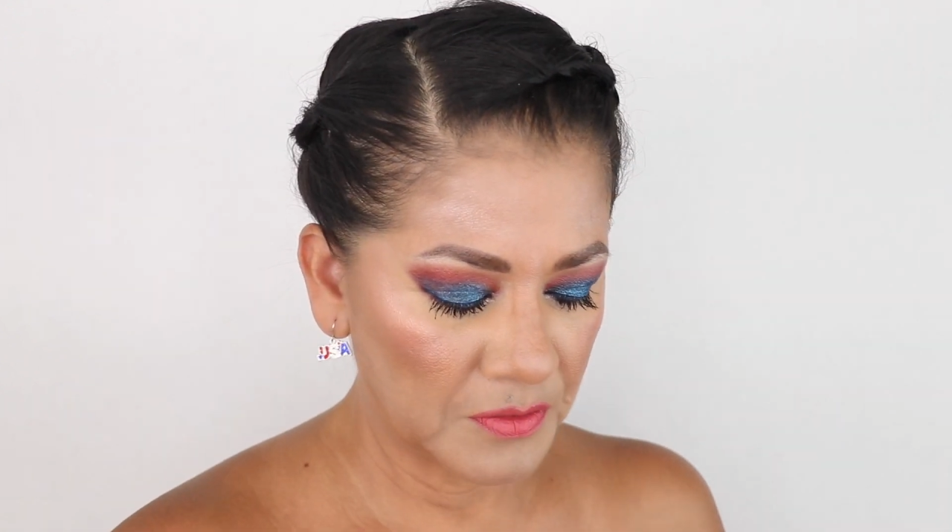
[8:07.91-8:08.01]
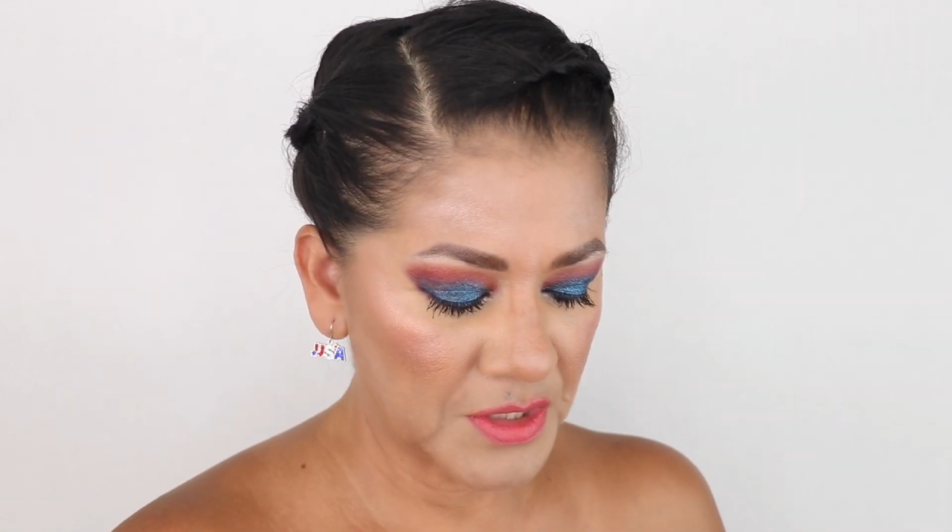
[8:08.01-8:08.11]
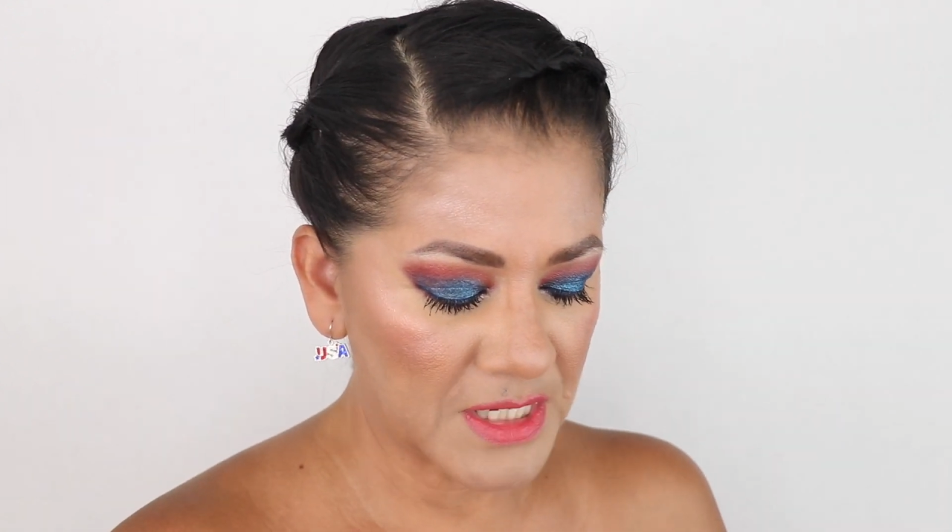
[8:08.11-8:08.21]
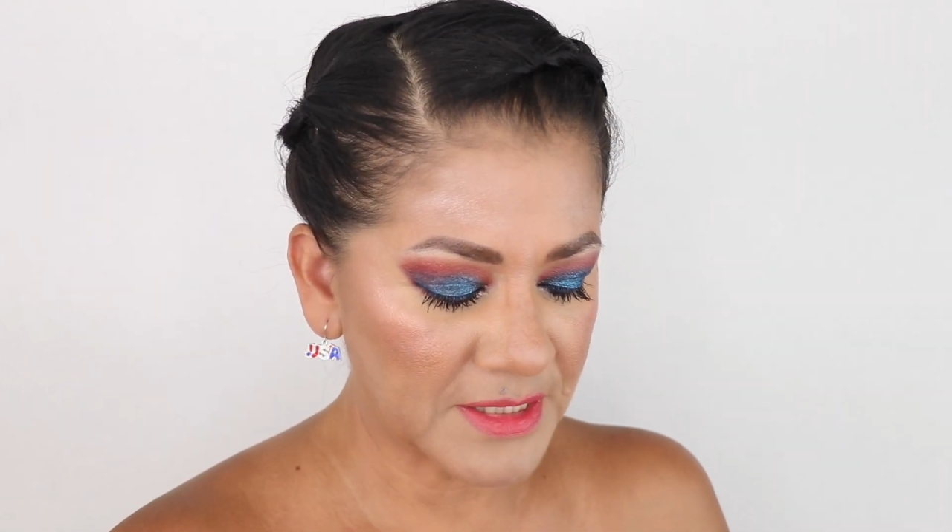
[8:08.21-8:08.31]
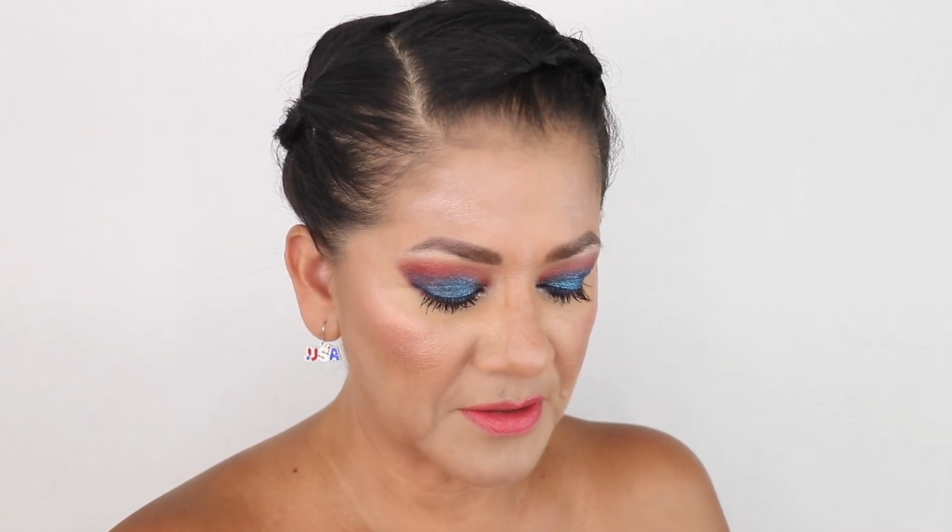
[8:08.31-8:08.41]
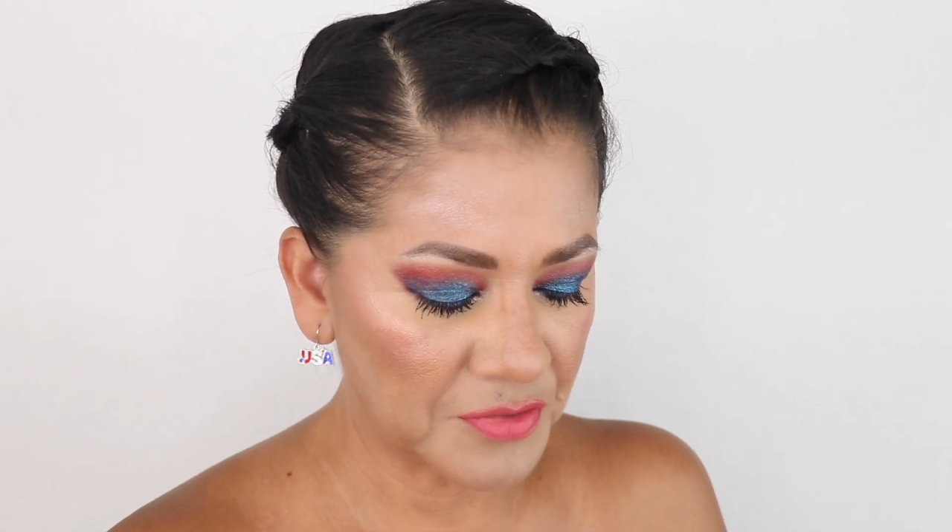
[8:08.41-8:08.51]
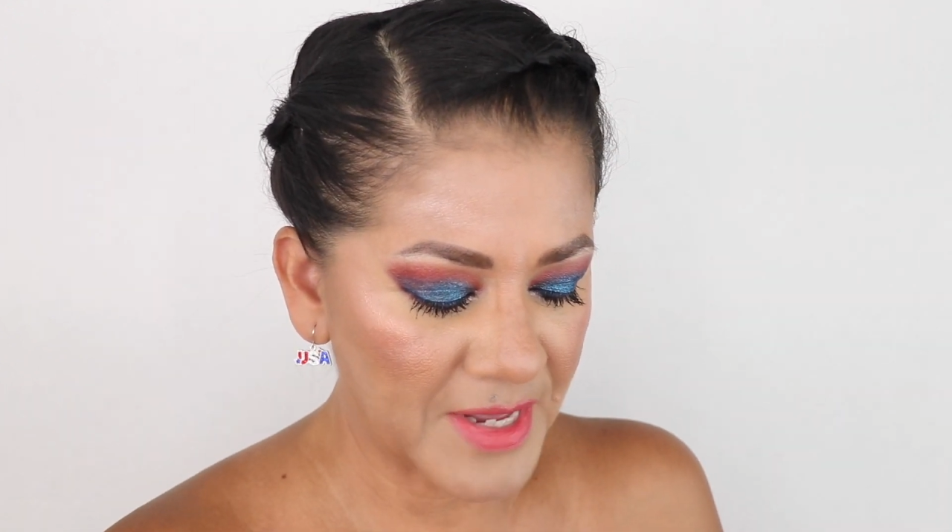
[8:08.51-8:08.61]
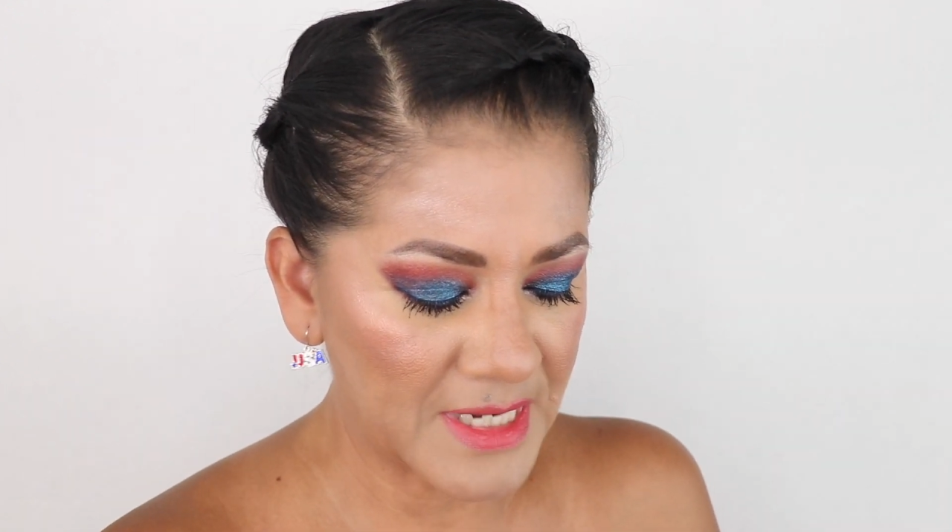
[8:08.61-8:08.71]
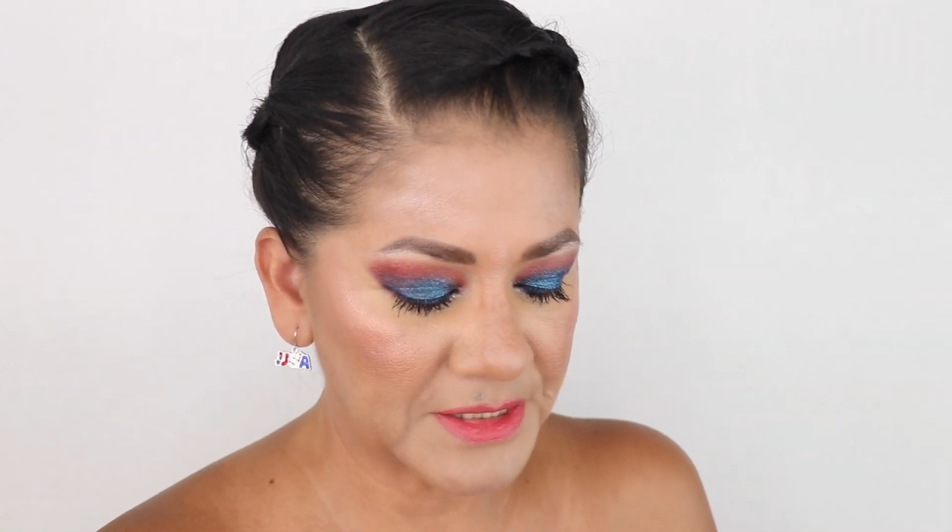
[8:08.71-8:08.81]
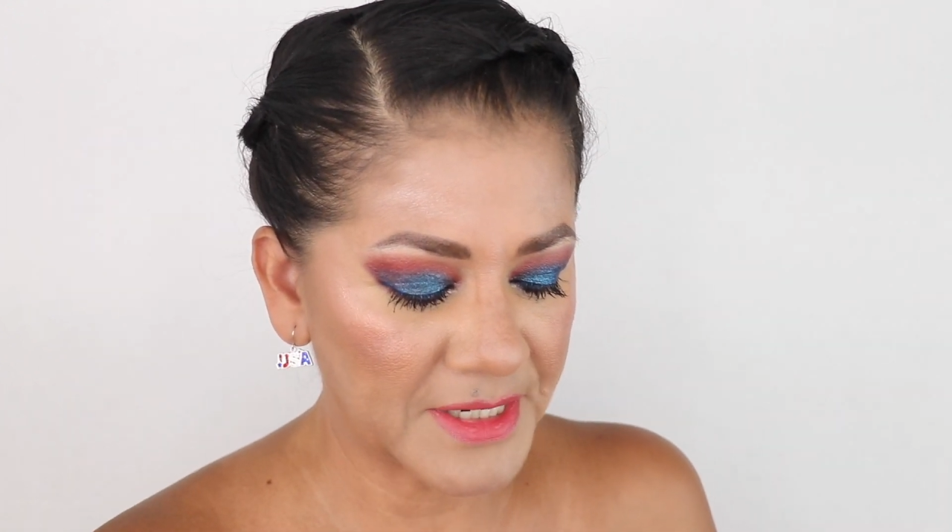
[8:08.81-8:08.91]
these are the
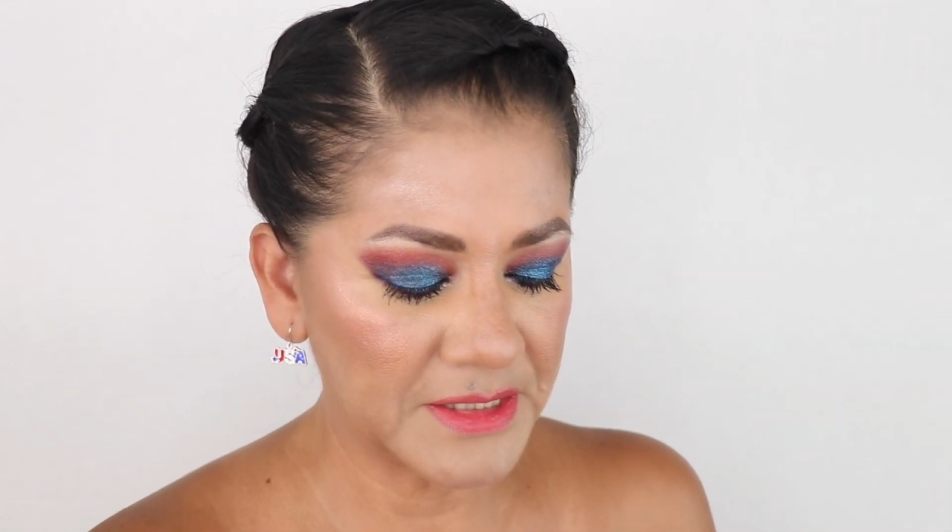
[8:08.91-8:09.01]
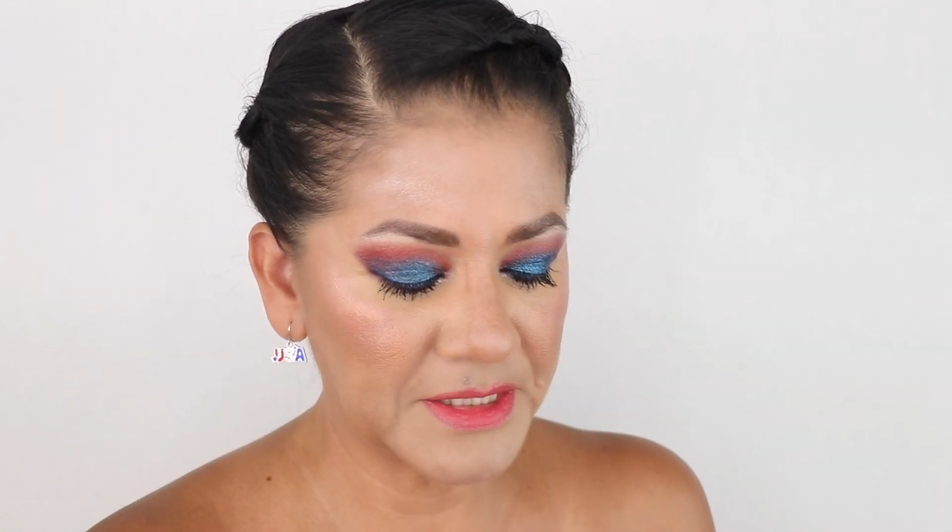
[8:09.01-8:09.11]
things that I